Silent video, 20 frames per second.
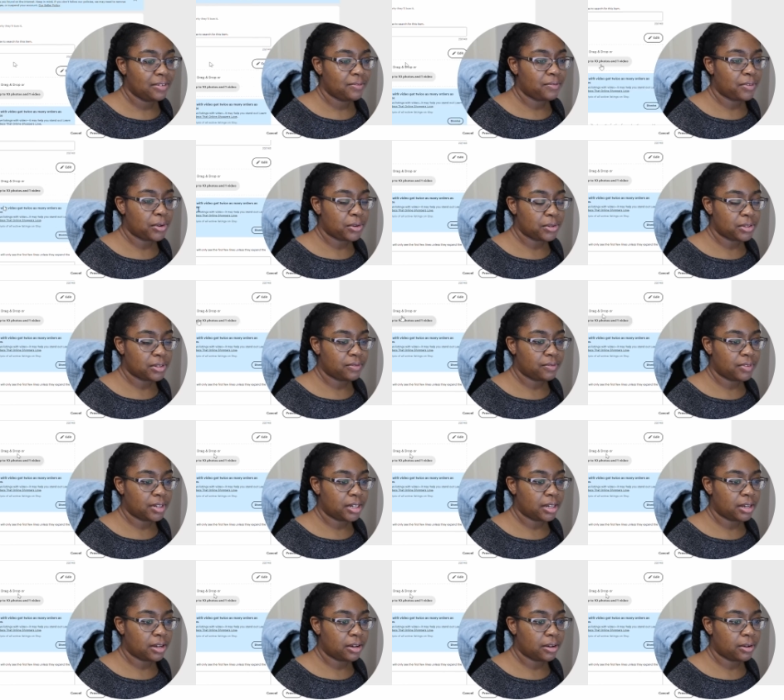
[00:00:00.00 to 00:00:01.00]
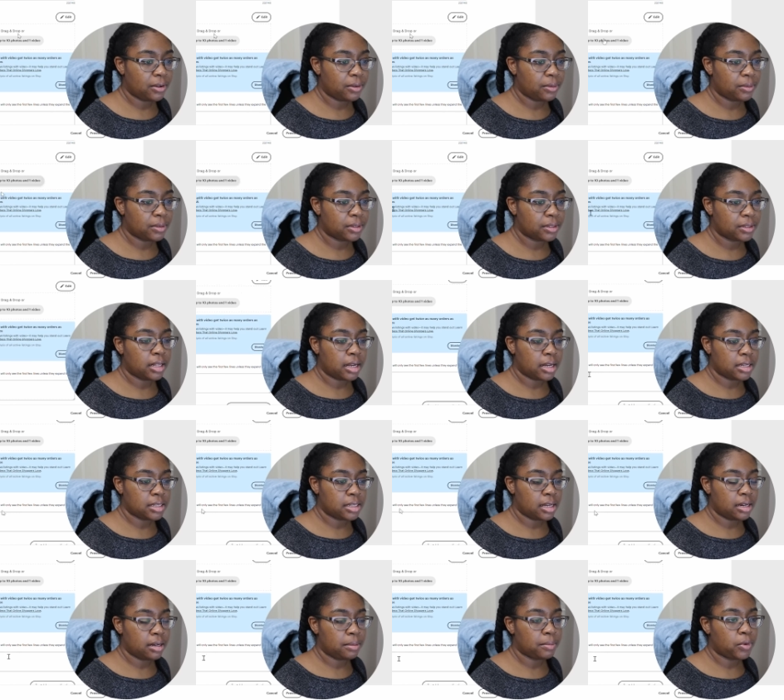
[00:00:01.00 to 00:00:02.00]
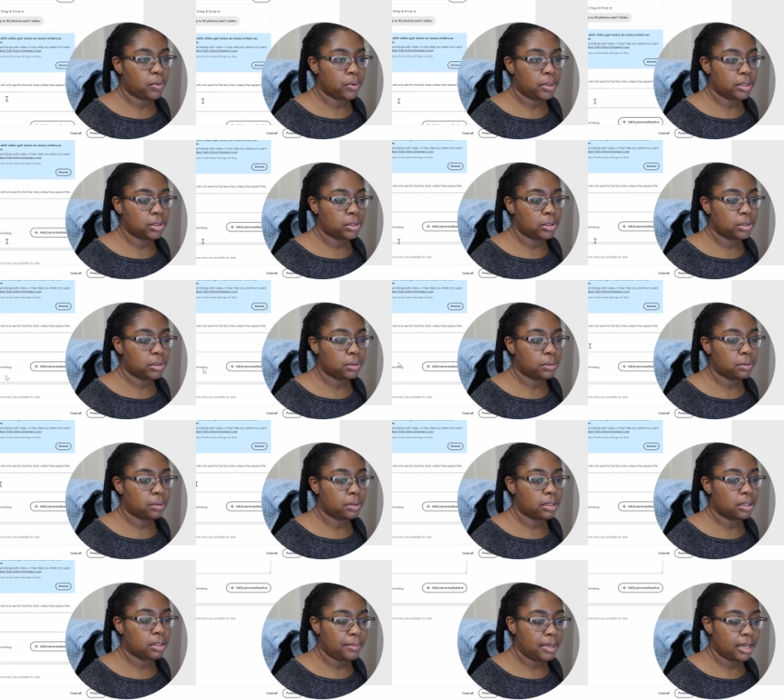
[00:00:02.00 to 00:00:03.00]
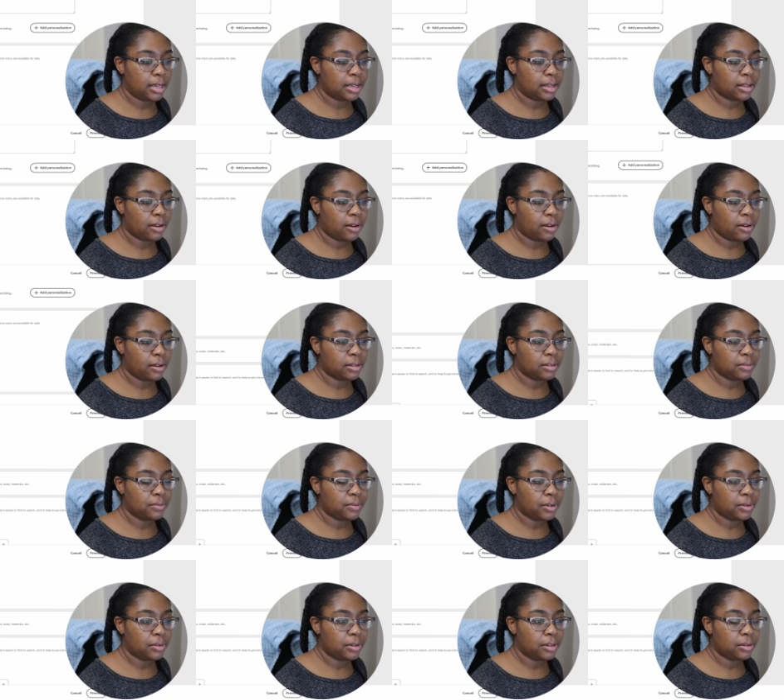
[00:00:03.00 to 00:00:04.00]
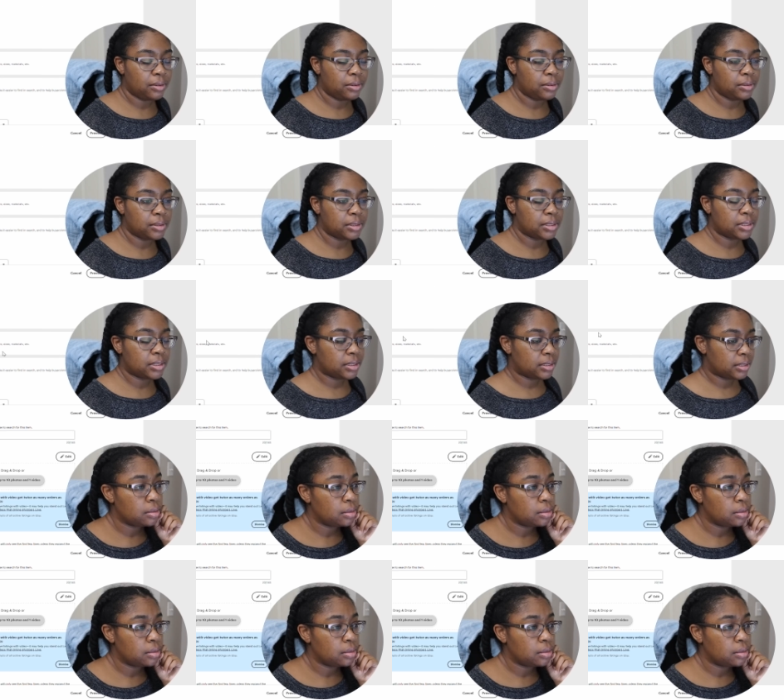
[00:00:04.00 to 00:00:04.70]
Photos and videos. Like I said, I'm going to make all the photos.